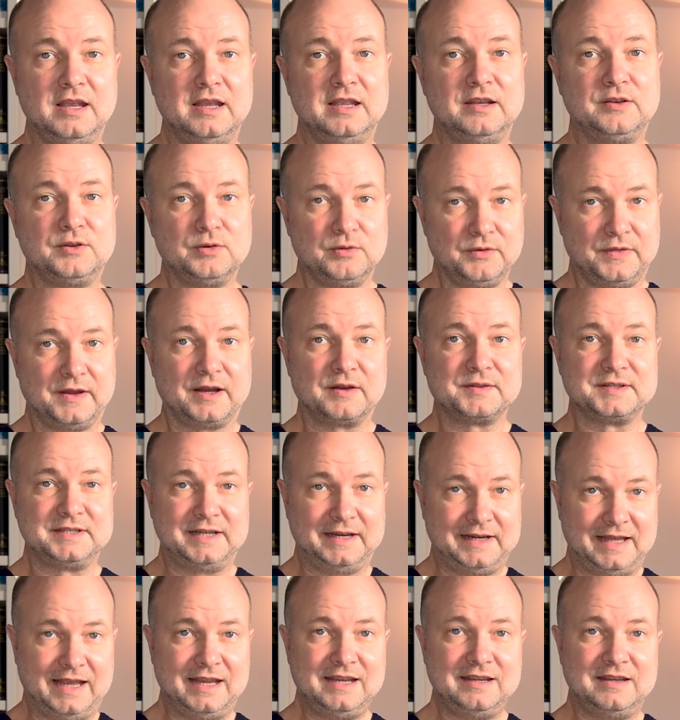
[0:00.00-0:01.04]
In
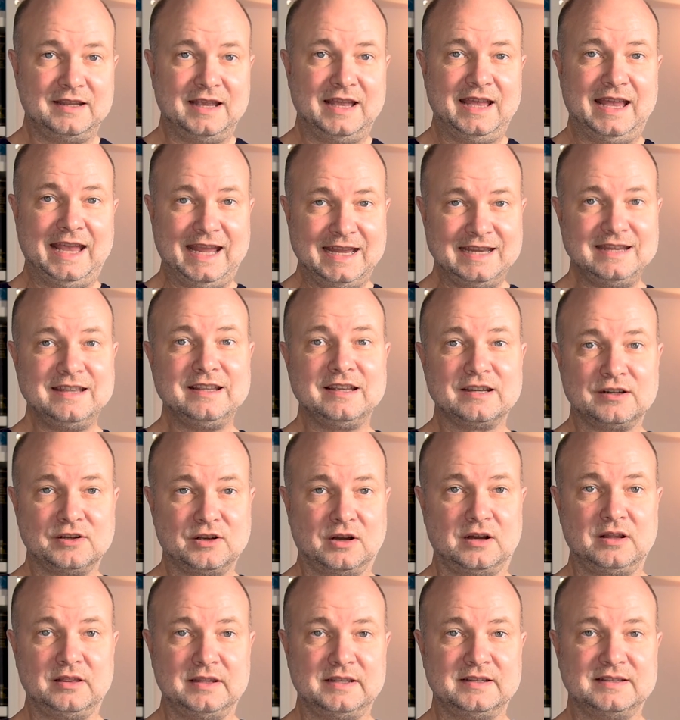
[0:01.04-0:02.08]
2008, Haining and
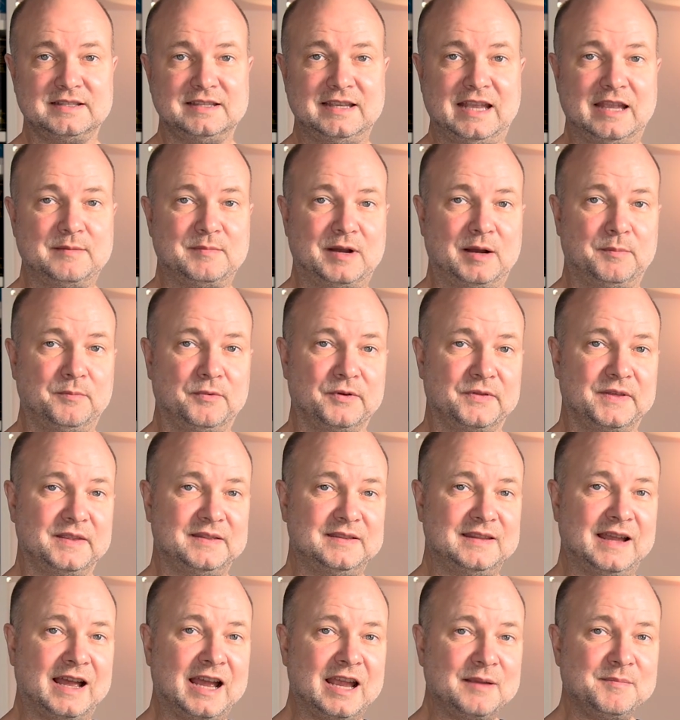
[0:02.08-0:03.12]
colleagues came up with a
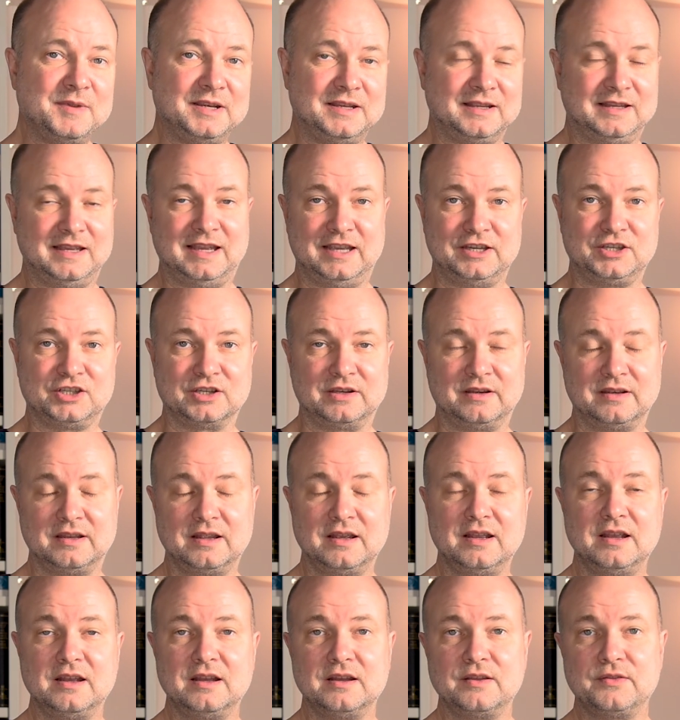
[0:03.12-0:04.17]
time indication,
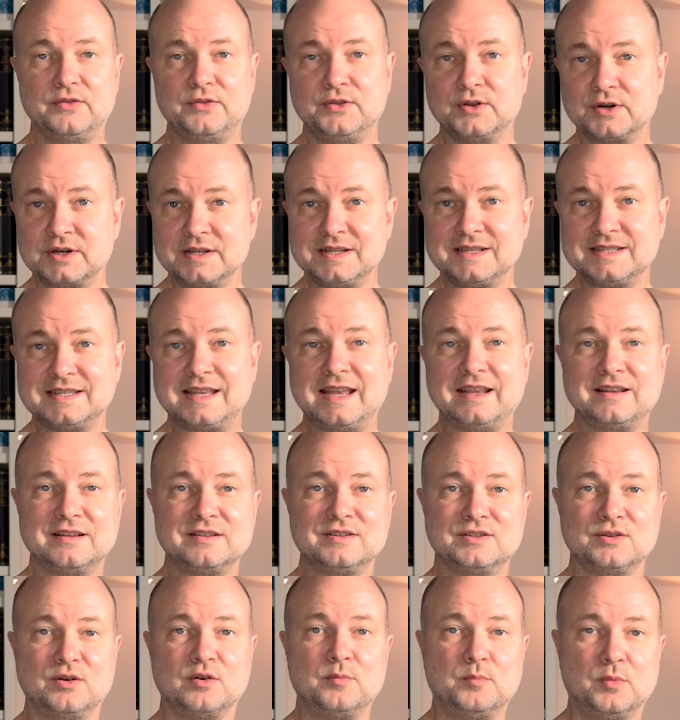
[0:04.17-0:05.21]
30
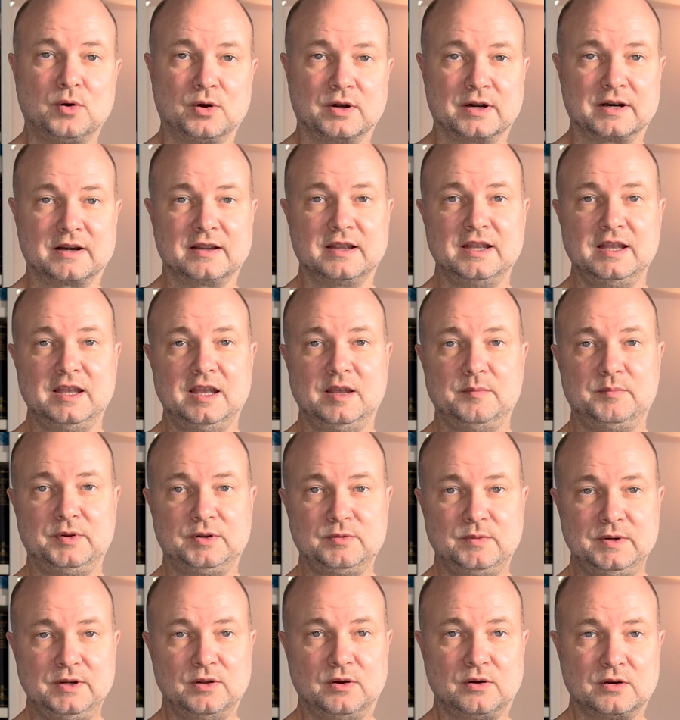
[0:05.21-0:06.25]
seconds or more,
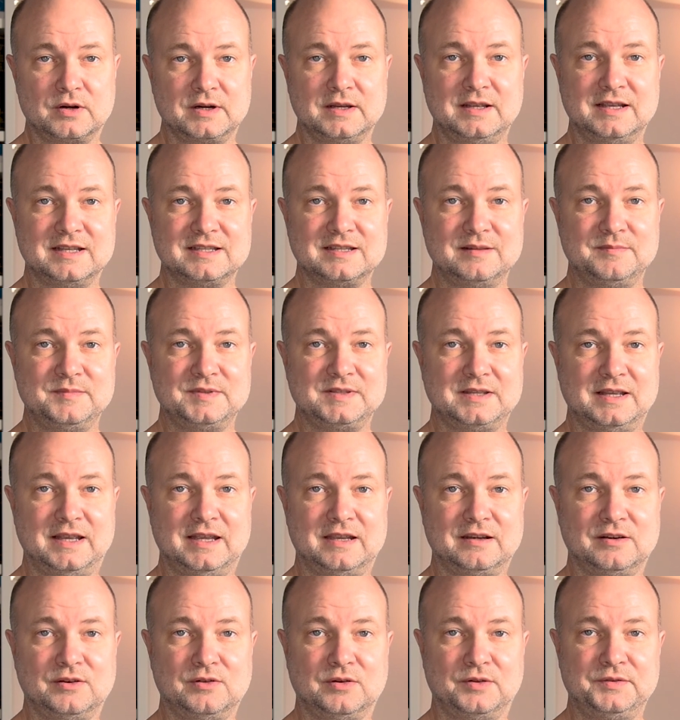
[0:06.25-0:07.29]
between orgasms
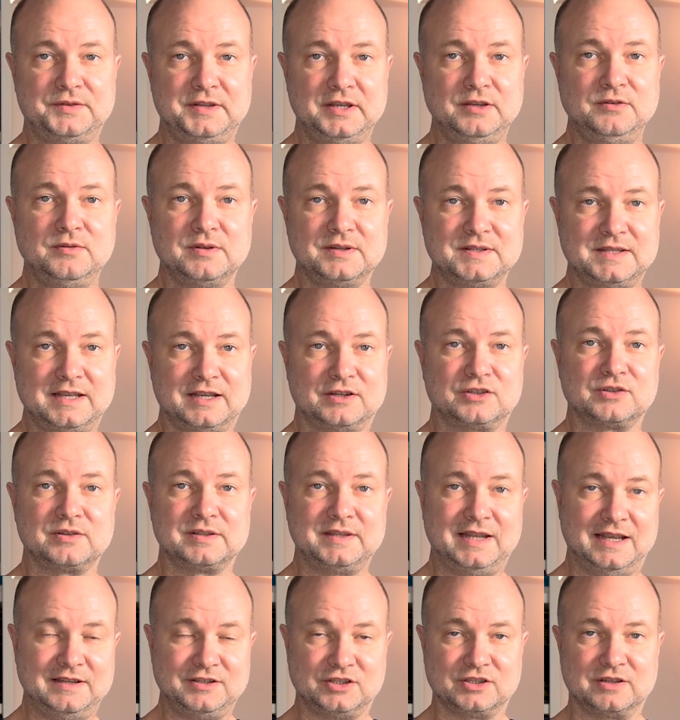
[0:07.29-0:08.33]
and continuing sexual
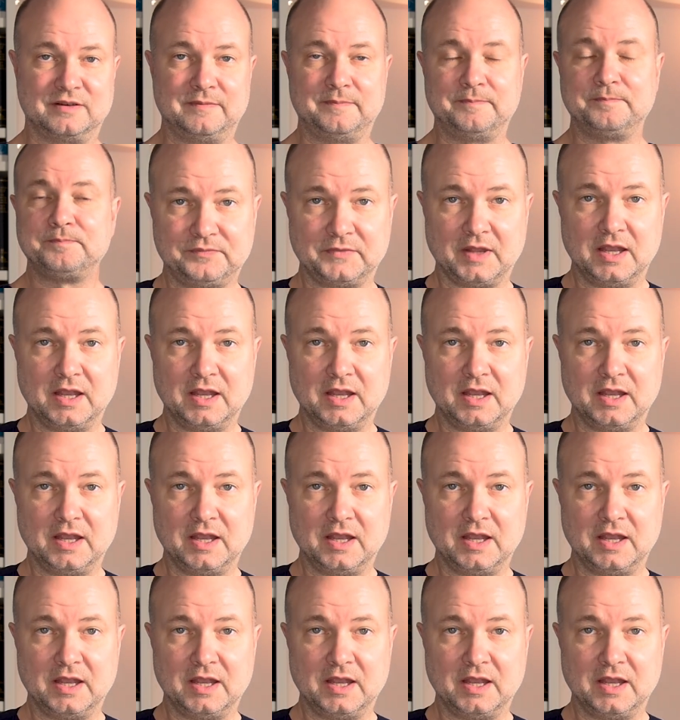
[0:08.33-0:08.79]
tension.